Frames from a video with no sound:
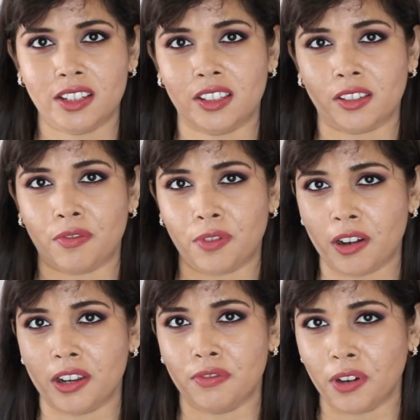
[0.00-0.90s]
is a
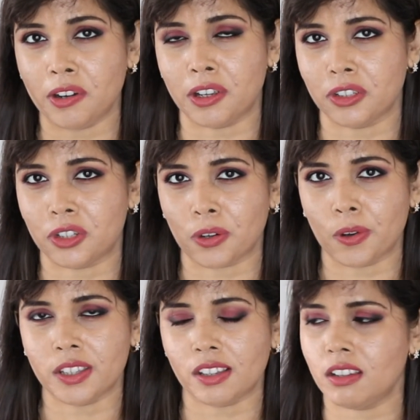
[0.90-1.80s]
very, very good
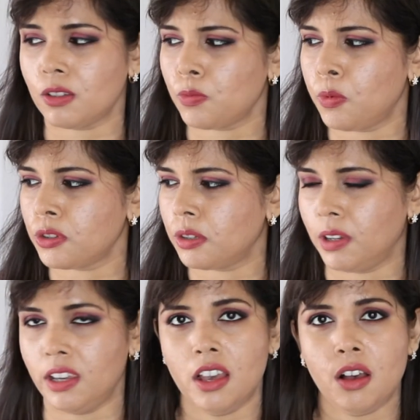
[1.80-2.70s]
choice and is
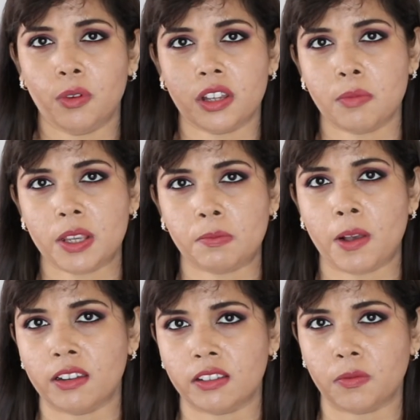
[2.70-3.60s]
possibly one of the best
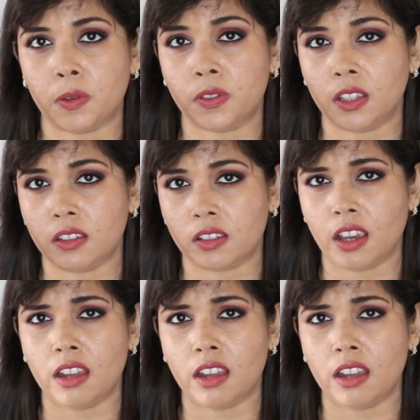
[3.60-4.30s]
palettes that we've seen this year.